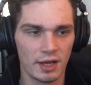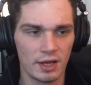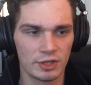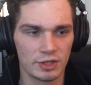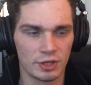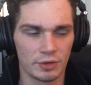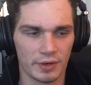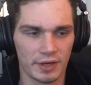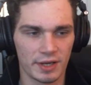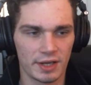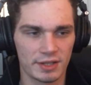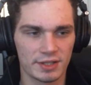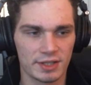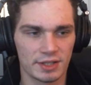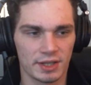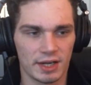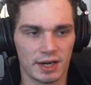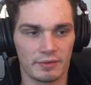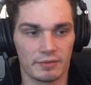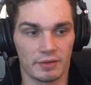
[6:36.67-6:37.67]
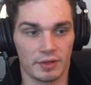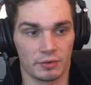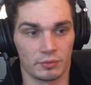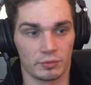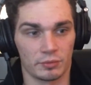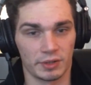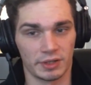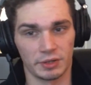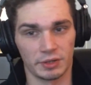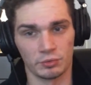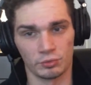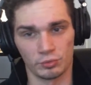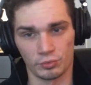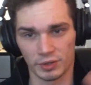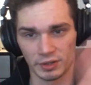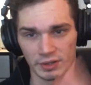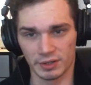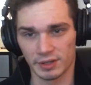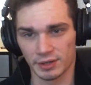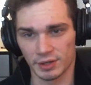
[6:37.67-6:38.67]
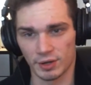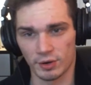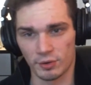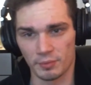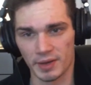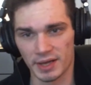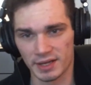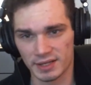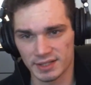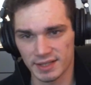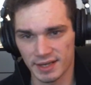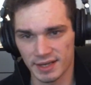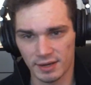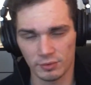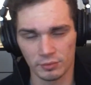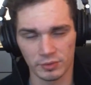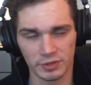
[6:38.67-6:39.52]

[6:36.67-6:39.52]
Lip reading: so it cuts a lot of the really, really low bass out,